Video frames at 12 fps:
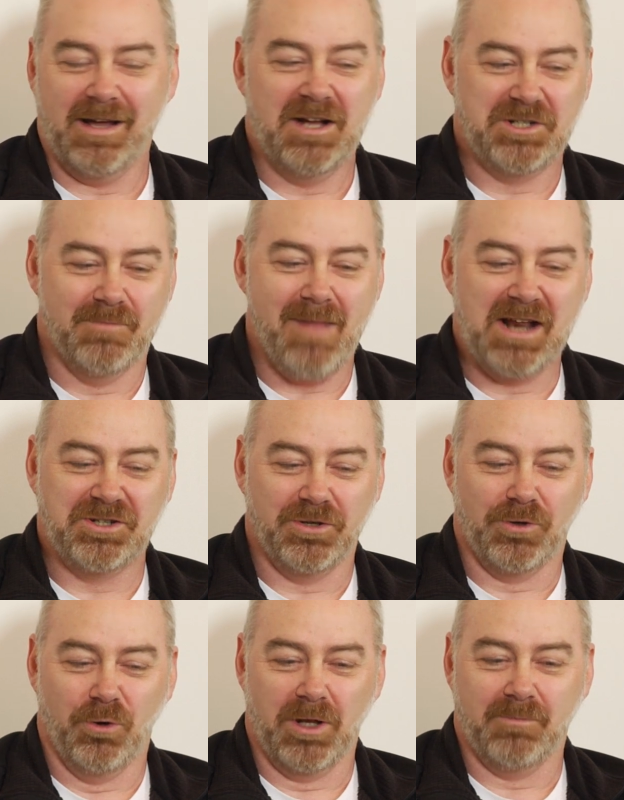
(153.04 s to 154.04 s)
And I had your manager
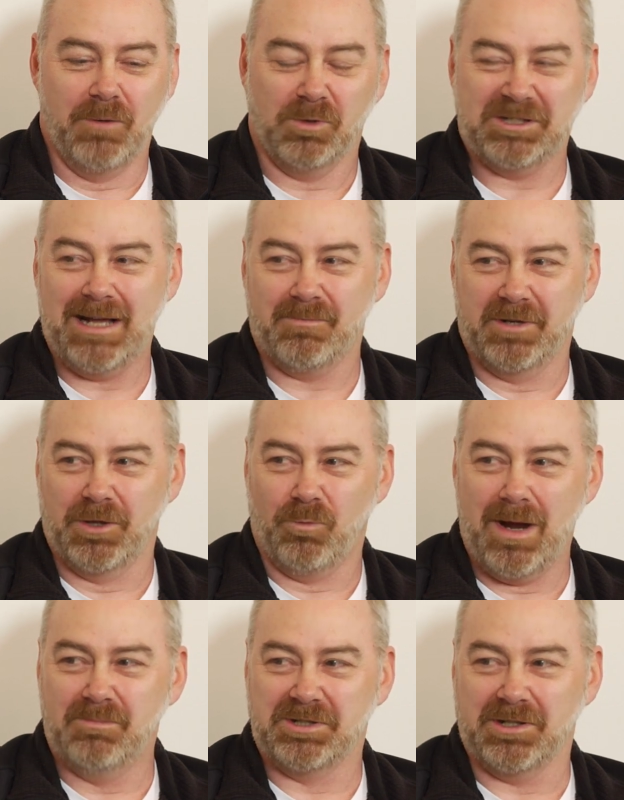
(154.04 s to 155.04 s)
calling me, what's happened to the
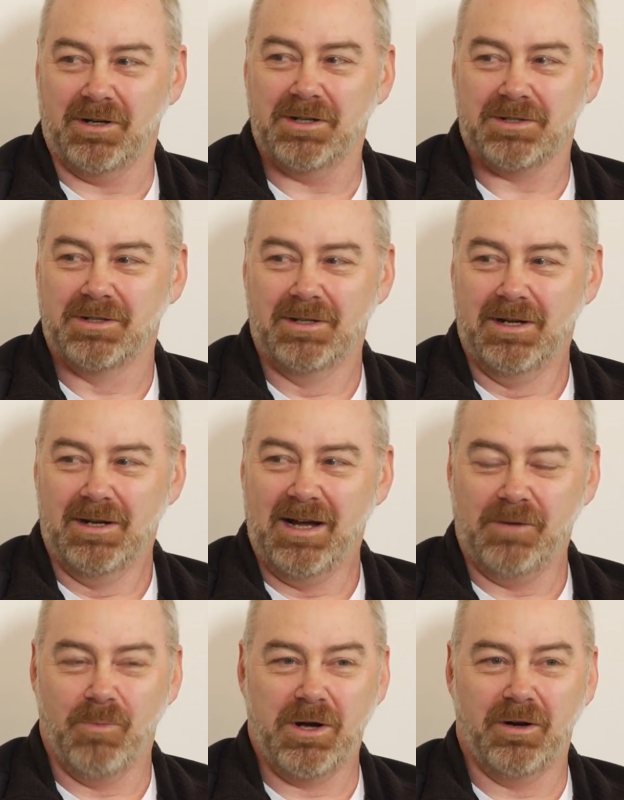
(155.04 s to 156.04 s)
website?
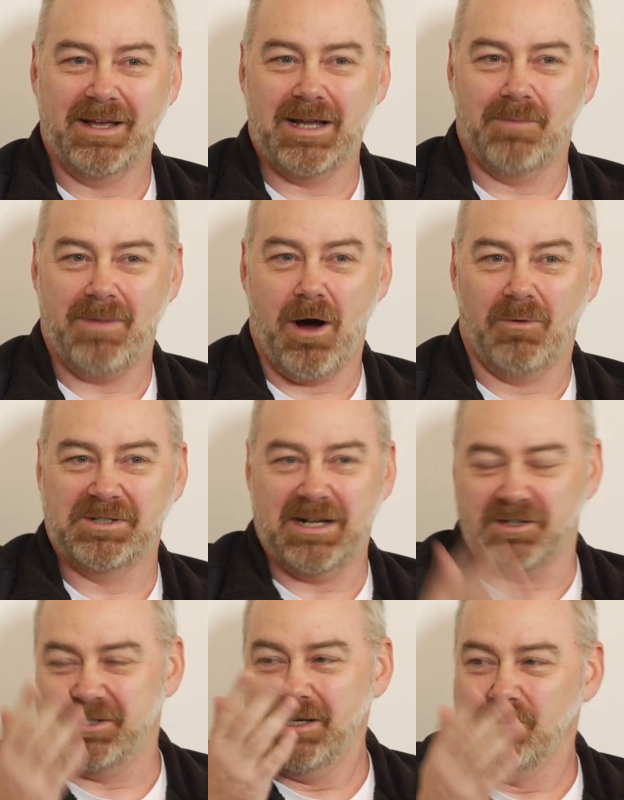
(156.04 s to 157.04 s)
We've got to get it back. I was out
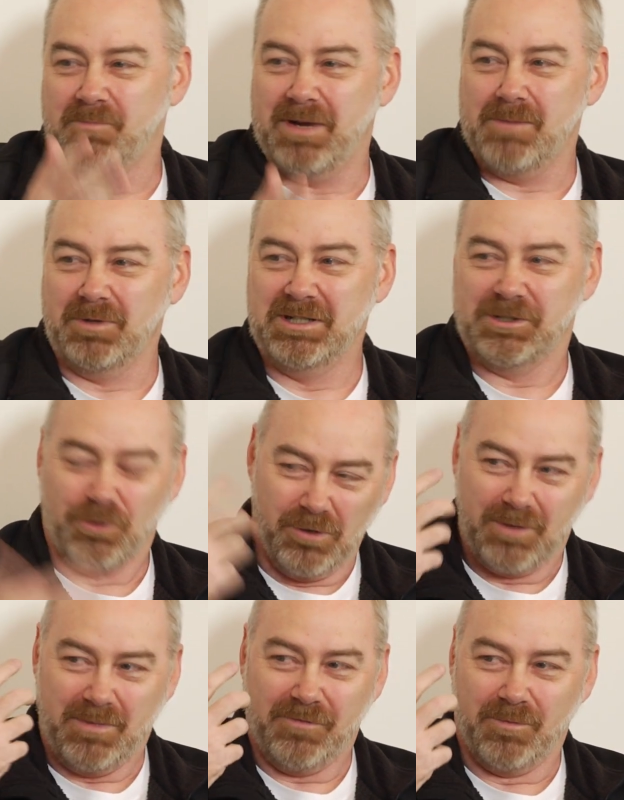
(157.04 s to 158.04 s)
at dinner with people. He's
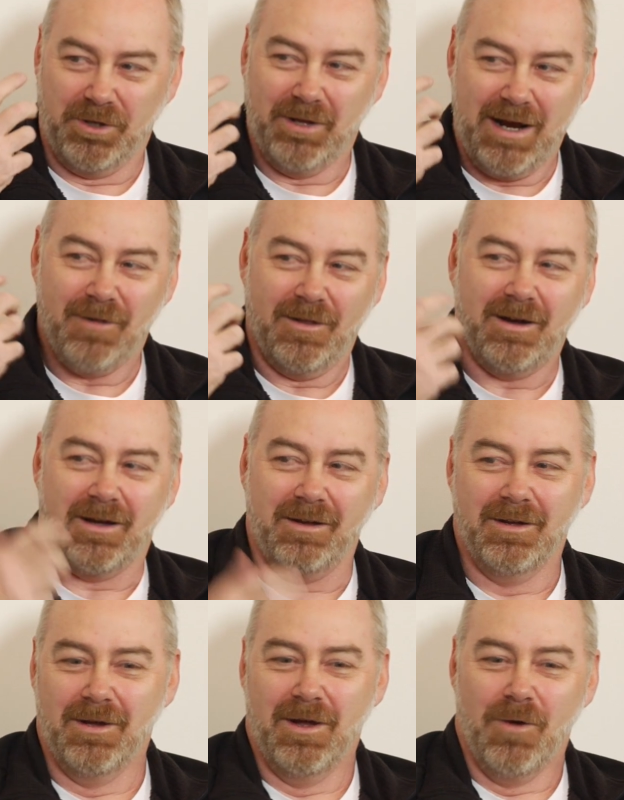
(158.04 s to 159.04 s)
calling me from the LA.
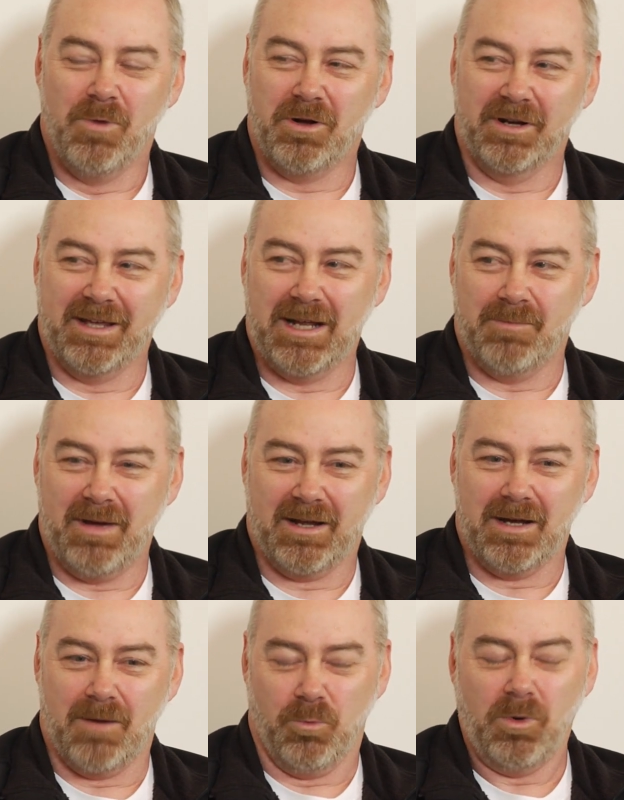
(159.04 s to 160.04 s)
We've got to get it
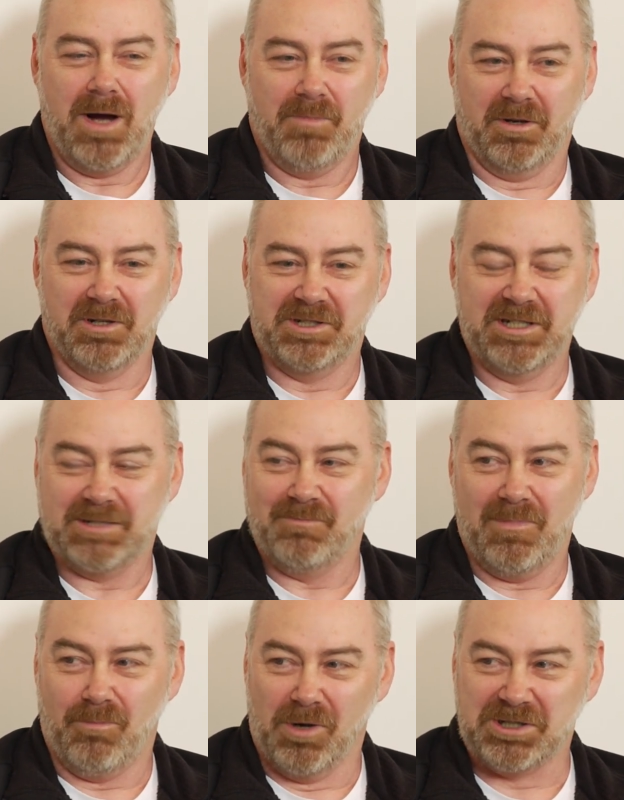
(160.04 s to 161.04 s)
back up. Why? Because this
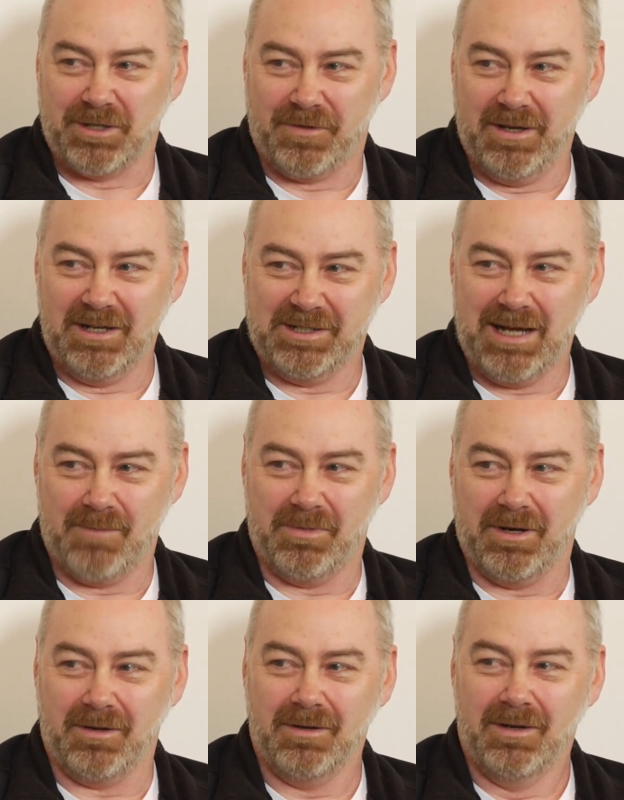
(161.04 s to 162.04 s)
monster thing is
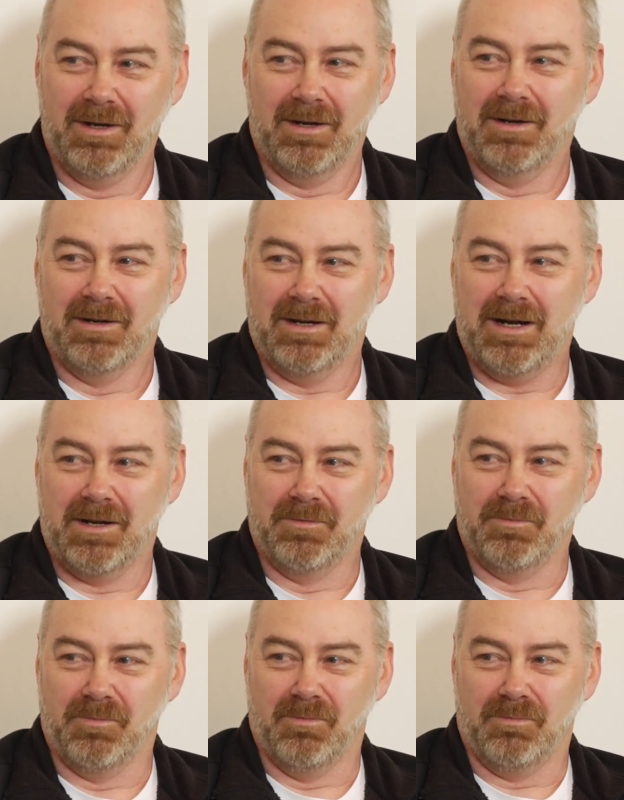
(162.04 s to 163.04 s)
happening.
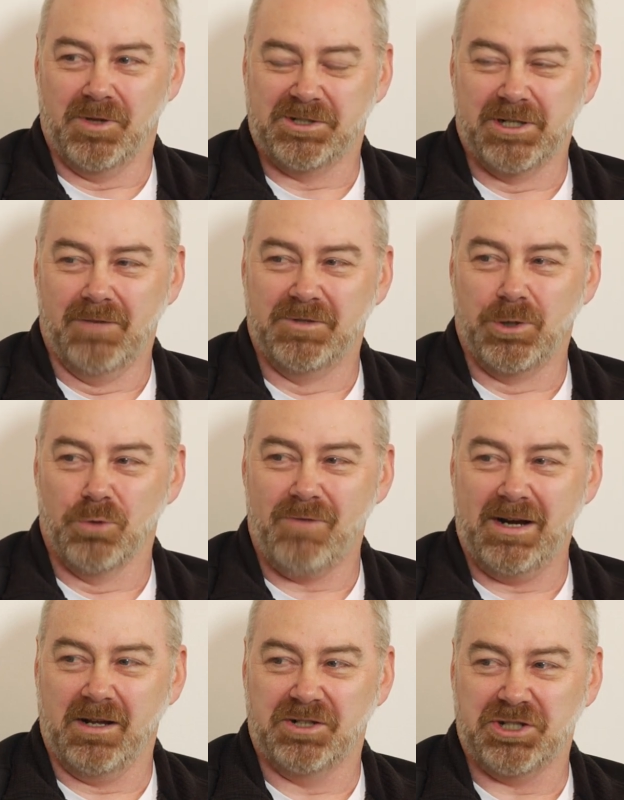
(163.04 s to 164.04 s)
And the servers who were
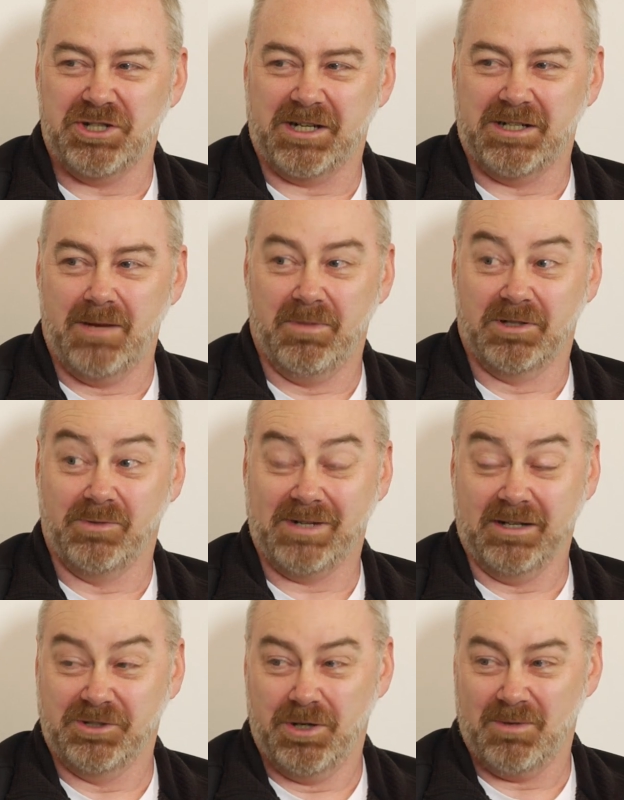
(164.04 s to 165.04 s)
running it just shut it down because of
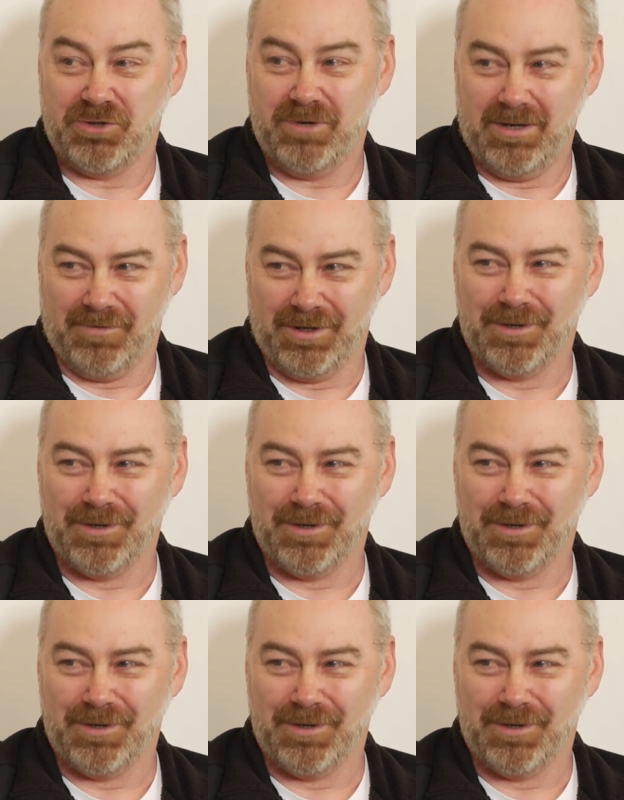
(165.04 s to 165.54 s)
getting too much traffic.